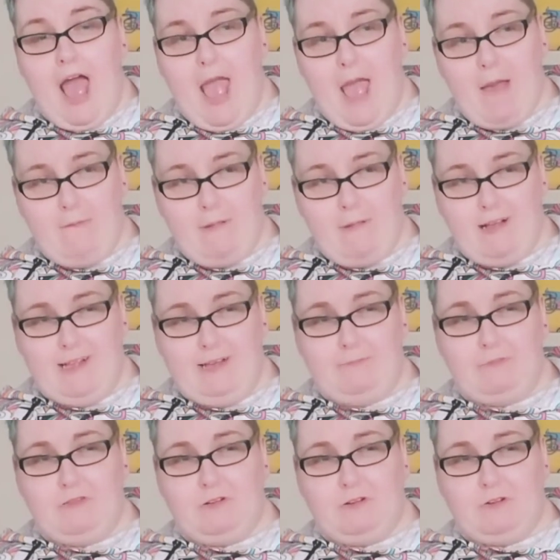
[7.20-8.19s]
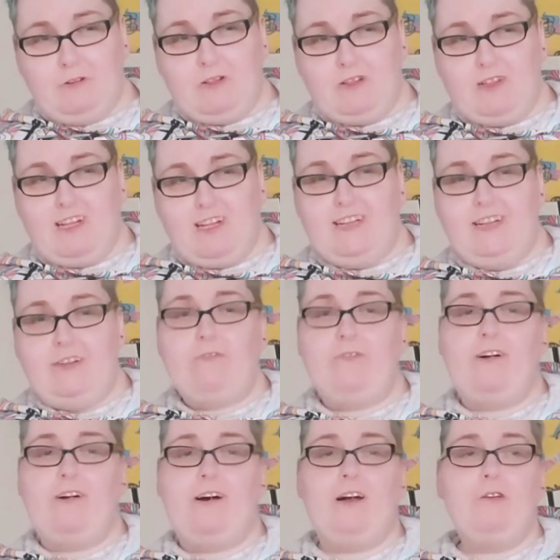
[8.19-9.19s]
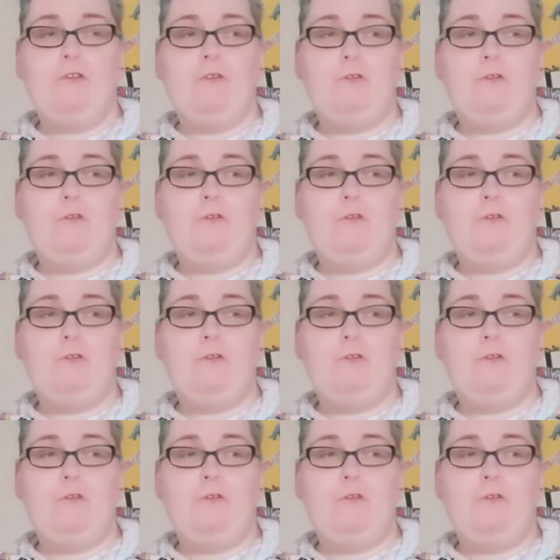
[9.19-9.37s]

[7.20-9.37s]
My name's Dr. Danielle Farrel